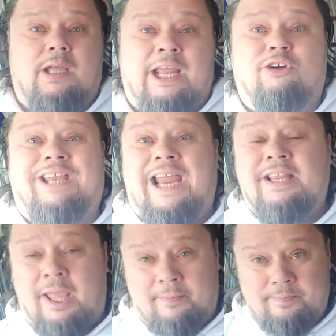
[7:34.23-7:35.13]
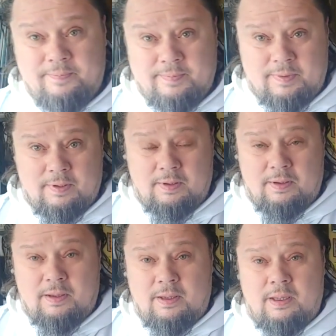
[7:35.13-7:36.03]
entertain them,
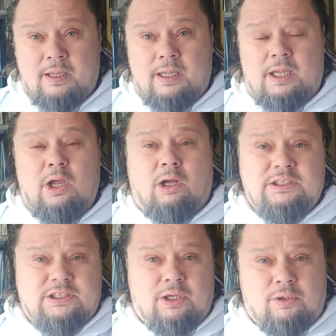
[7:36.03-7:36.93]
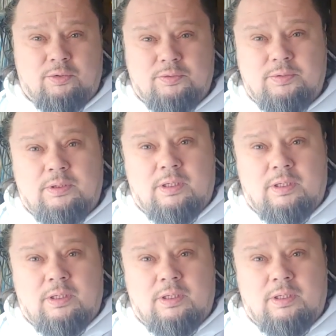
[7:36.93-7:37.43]
he also